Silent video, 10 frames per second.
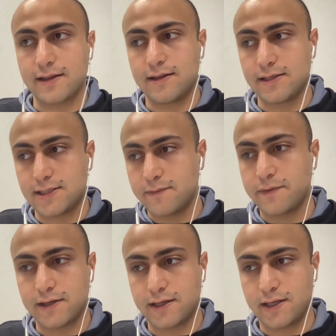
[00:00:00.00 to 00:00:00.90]
the
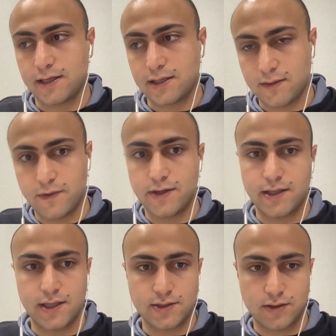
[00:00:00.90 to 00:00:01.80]
deep learning
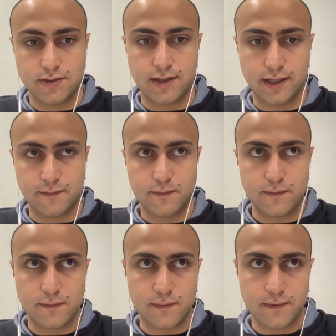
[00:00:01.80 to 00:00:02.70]
community is also like
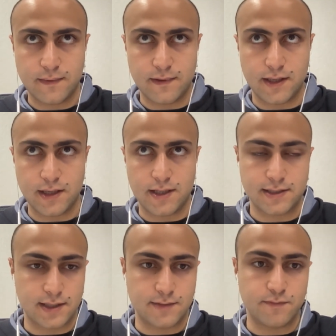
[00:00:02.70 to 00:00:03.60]

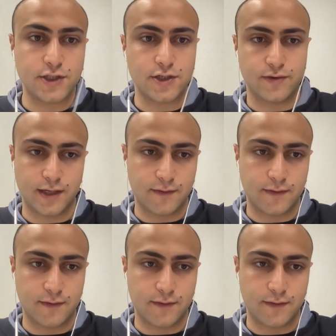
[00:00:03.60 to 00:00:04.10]
is maturing.